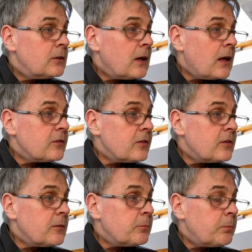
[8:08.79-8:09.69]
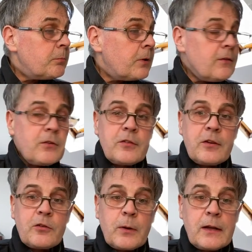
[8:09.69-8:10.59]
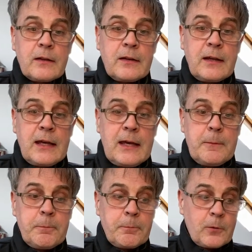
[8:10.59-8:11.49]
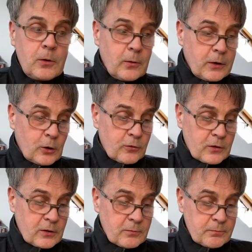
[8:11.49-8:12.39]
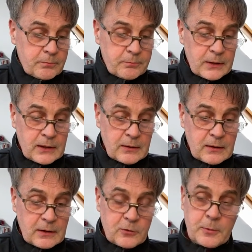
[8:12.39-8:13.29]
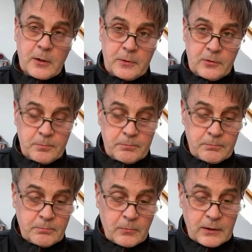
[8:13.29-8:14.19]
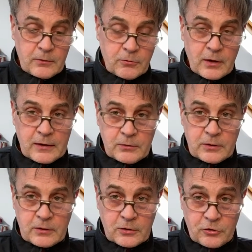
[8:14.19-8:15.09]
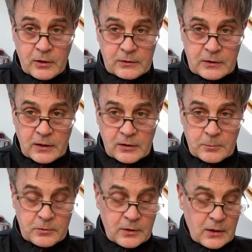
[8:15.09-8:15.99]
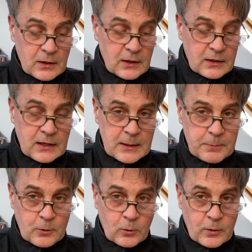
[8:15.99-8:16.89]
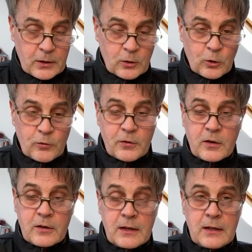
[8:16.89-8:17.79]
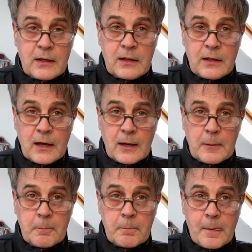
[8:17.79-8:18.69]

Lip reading: as I said previously as well, keep going over the experiments, right? Draw out the diagrams. Keep going over the